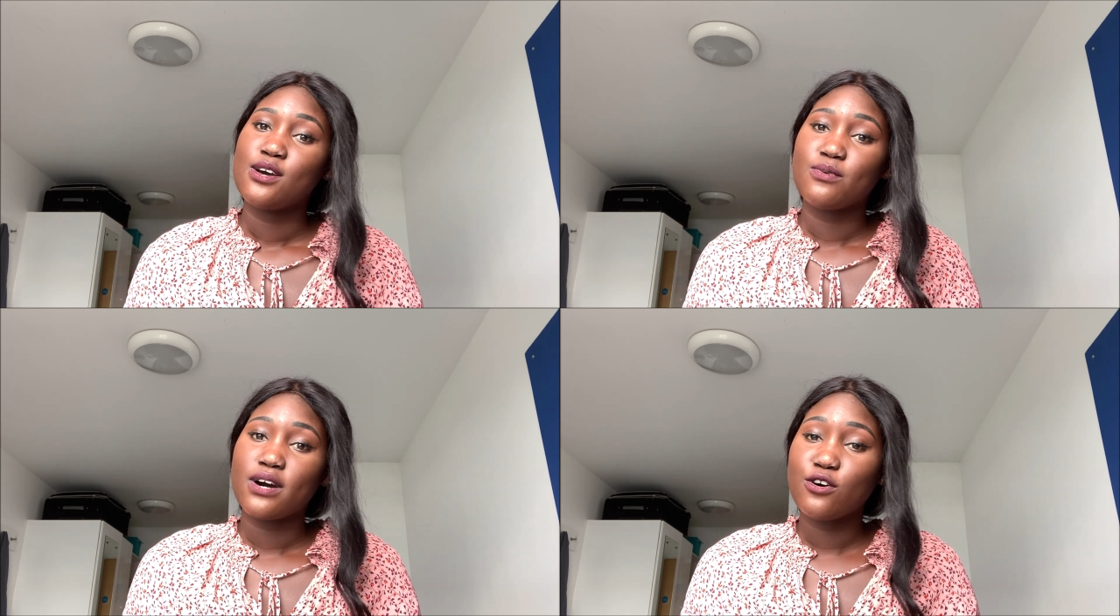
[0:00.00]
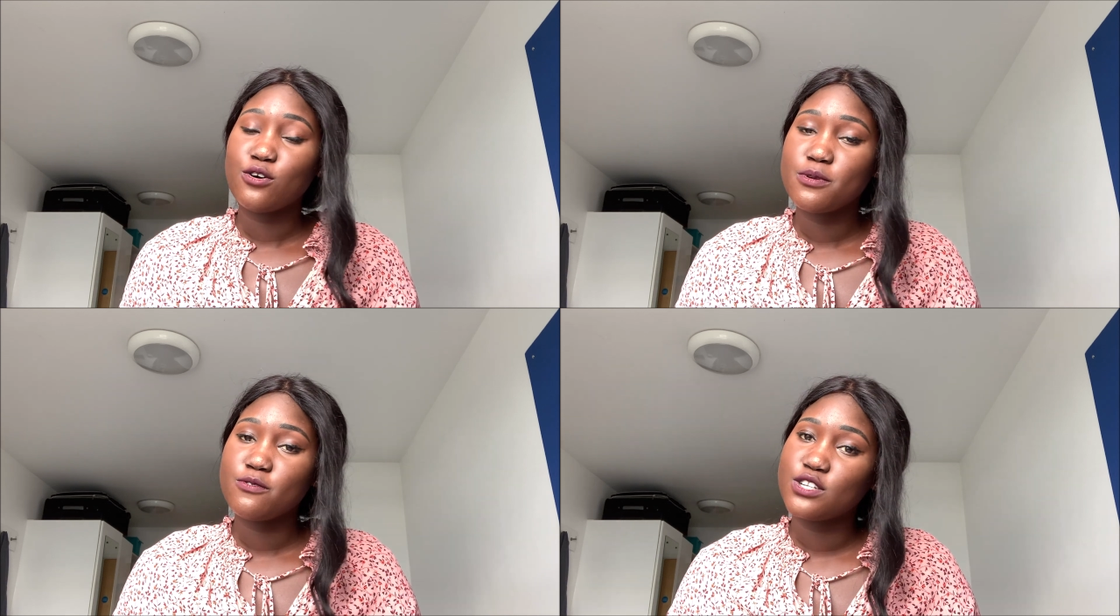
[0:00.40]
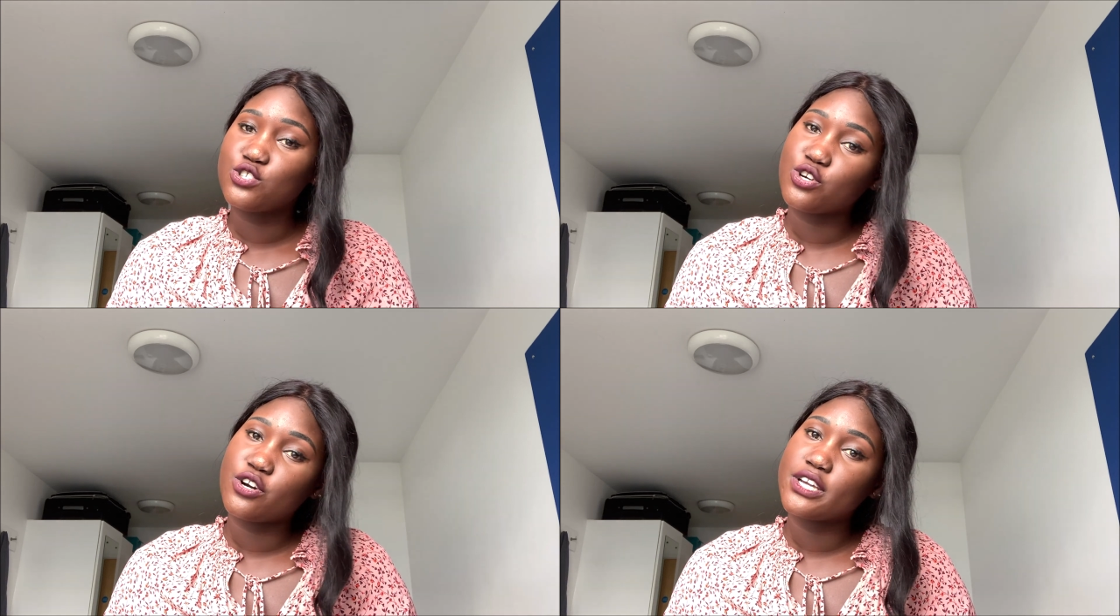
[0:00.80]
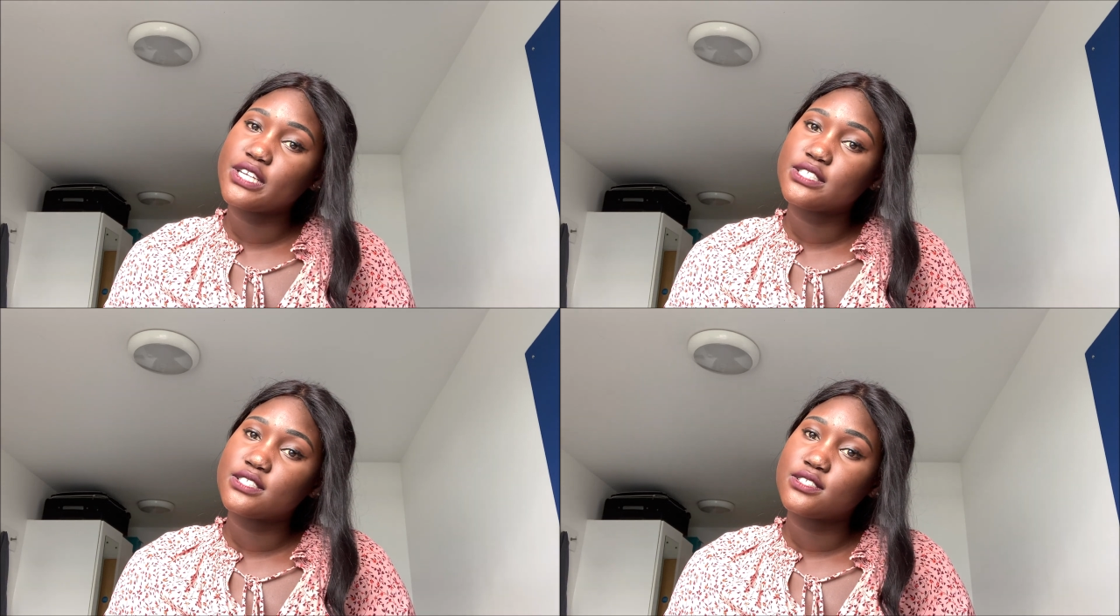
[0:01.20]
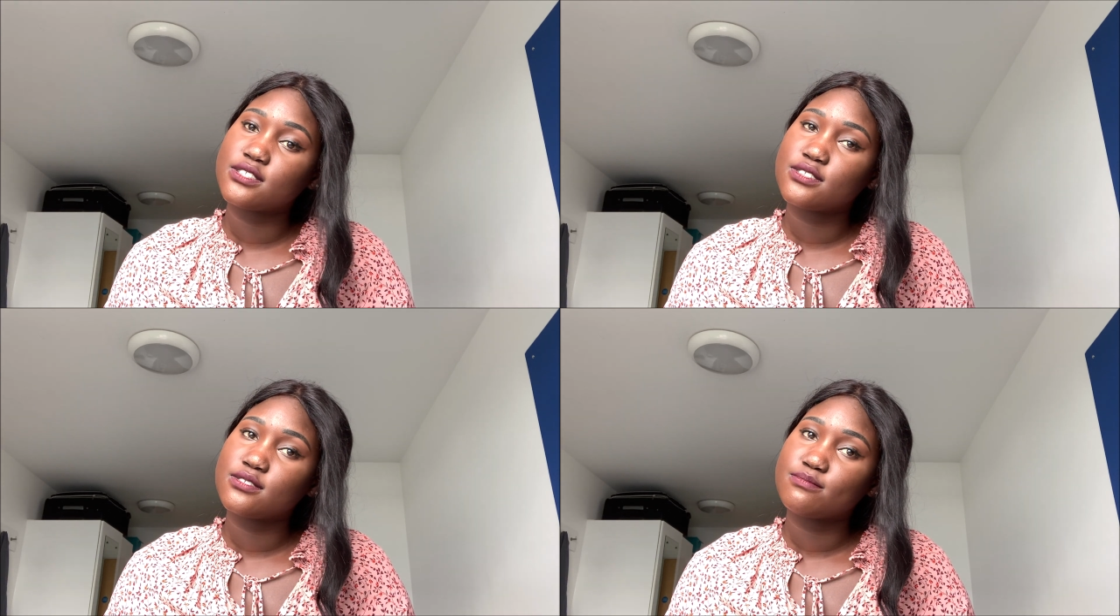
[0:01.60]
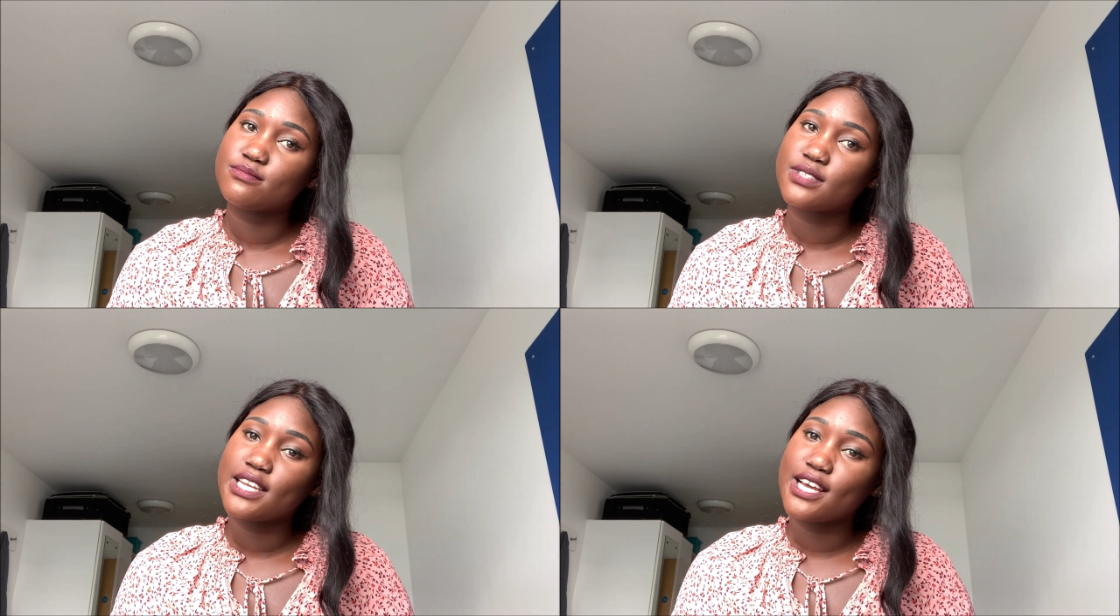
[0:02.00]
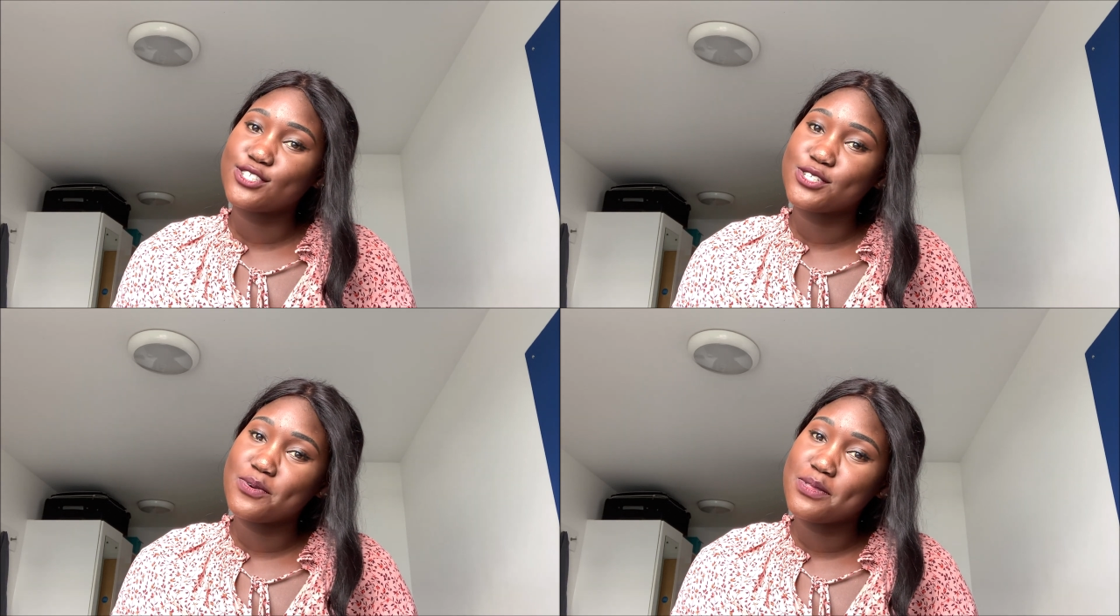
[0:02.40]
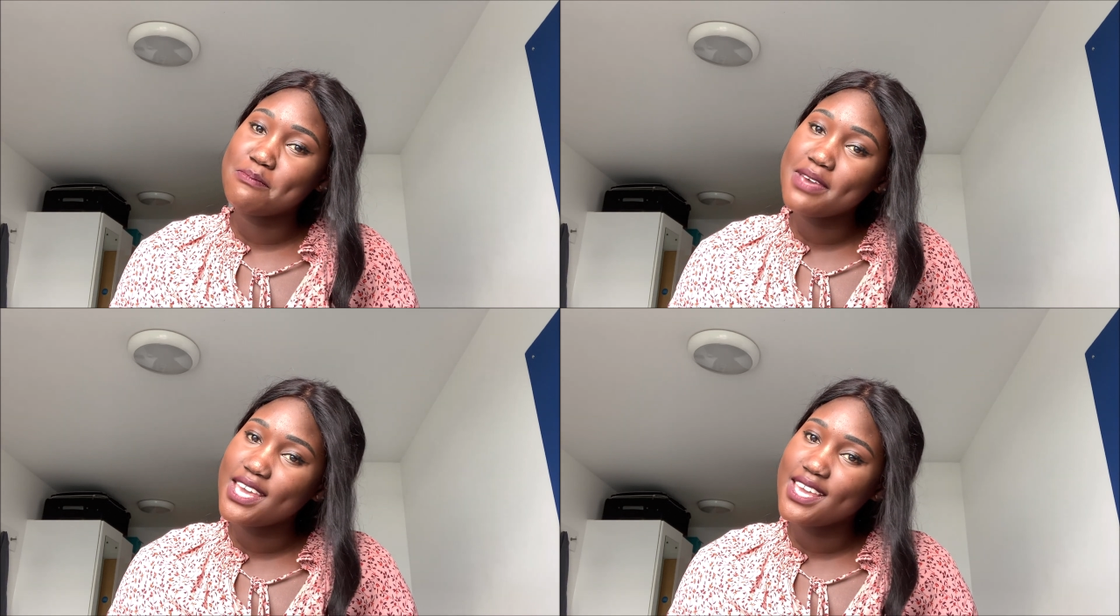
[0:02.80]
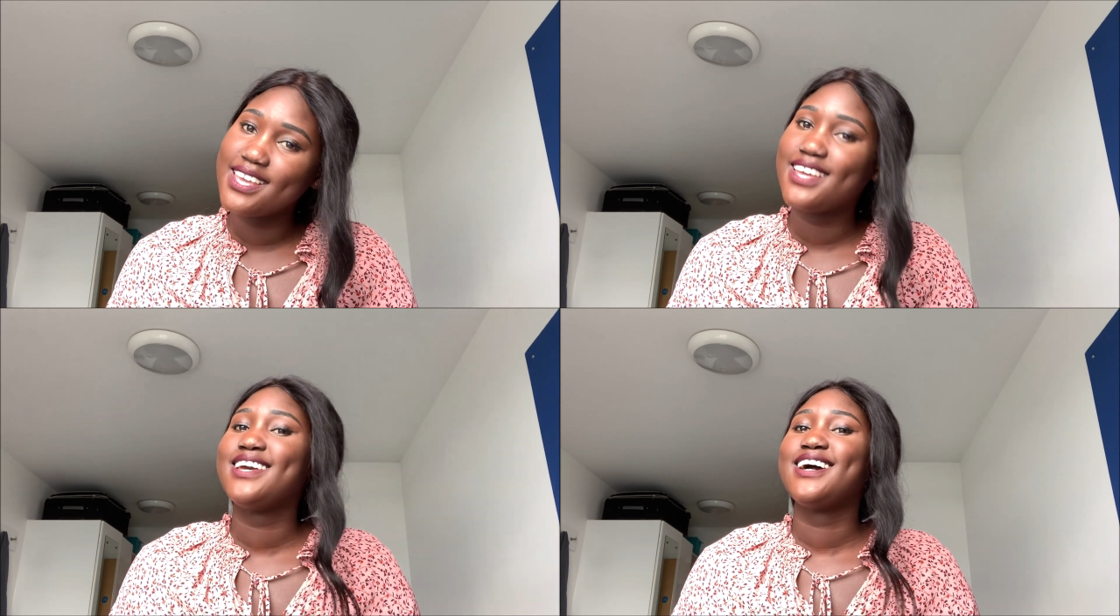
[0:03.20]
Well, I hope you've enjoyed lounging with me.